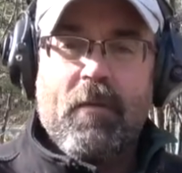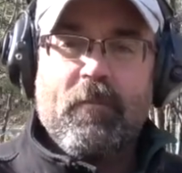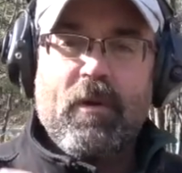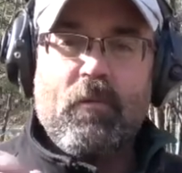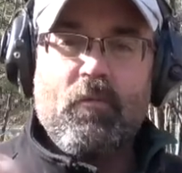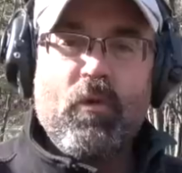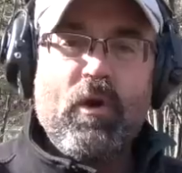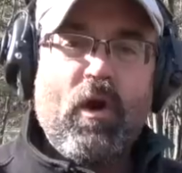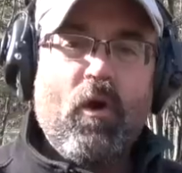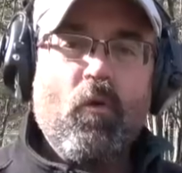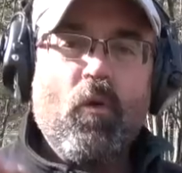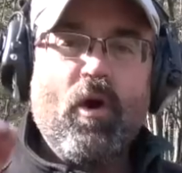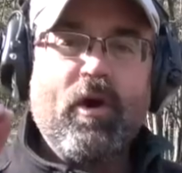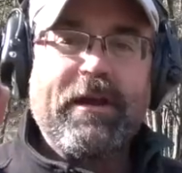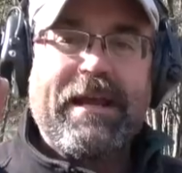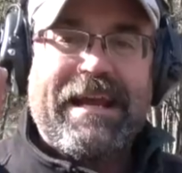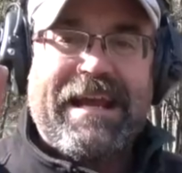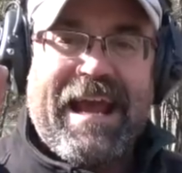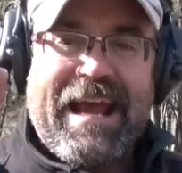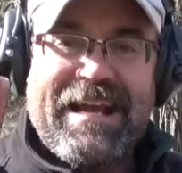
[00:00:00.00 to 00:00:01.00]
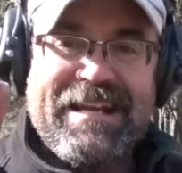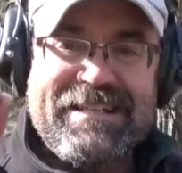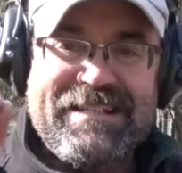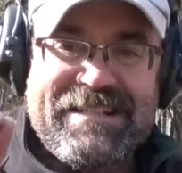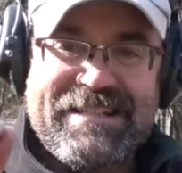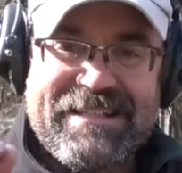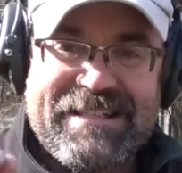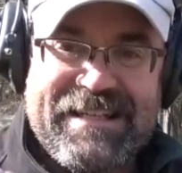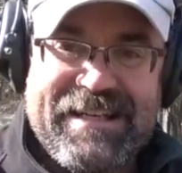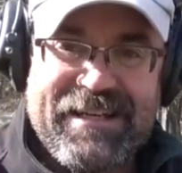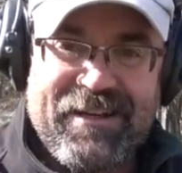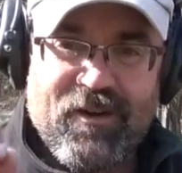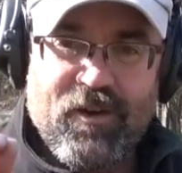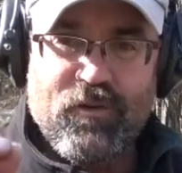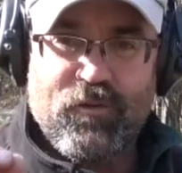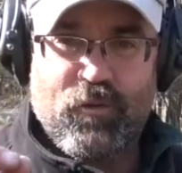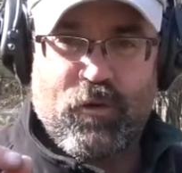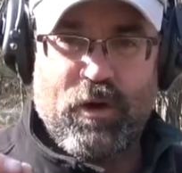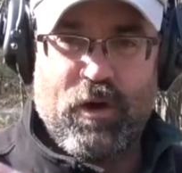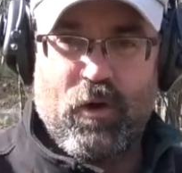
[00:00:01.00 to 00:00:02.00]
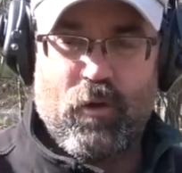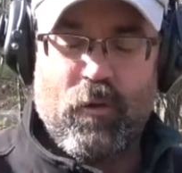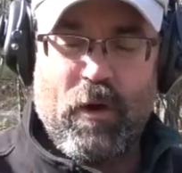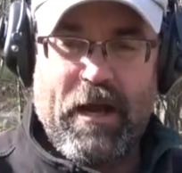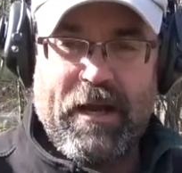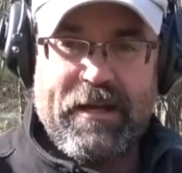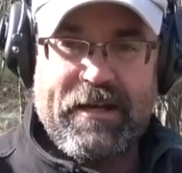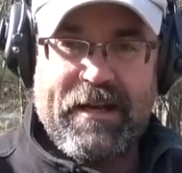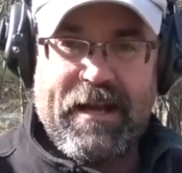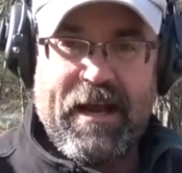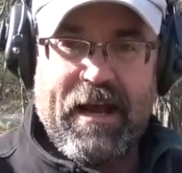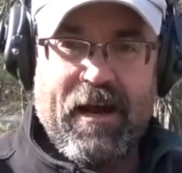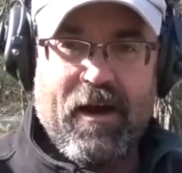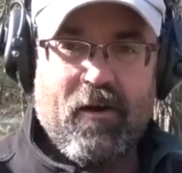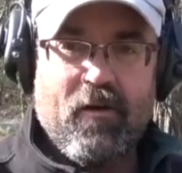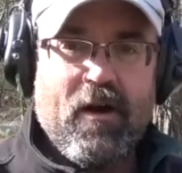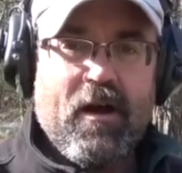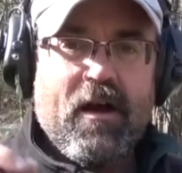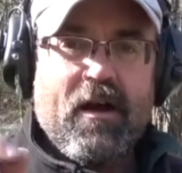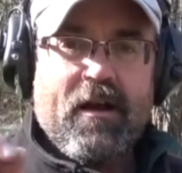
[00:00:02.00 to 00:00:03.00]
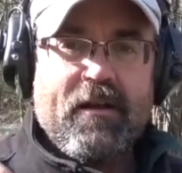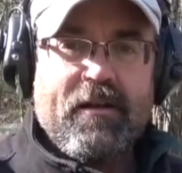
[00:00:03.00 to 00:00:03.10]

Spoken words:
But we're working a skill drill right now,